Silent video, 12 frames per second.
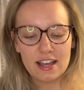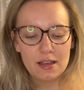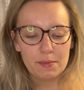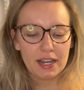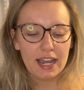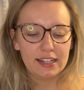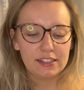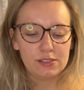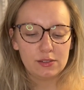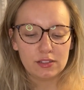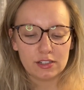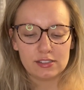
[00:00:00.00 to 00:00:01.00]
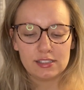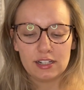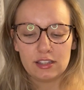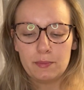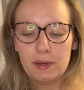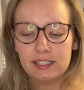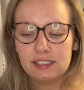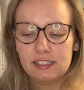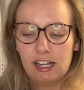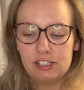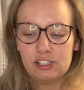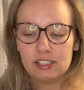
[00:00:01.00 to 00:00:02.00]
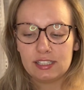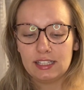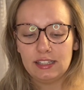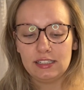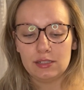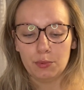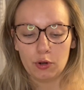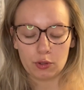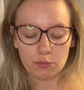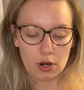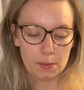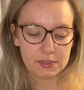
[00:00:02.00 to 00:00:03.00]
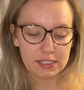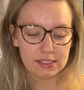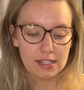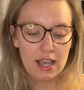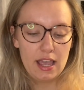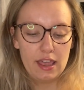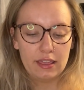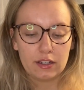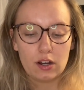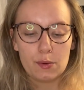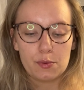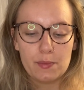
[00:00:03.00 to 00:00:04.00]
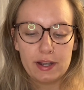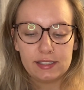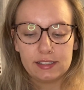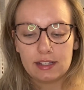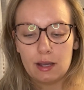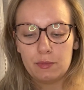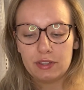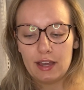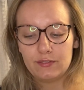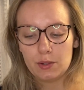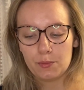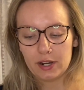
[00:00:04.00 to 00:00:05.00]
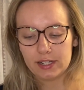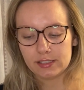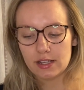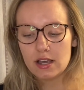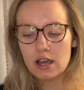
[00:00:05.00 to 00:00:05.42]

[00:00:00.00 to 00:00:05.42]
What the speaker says: But Calla soon learns that the best intentions can lead to broken promises, and that compromises come with hefty price.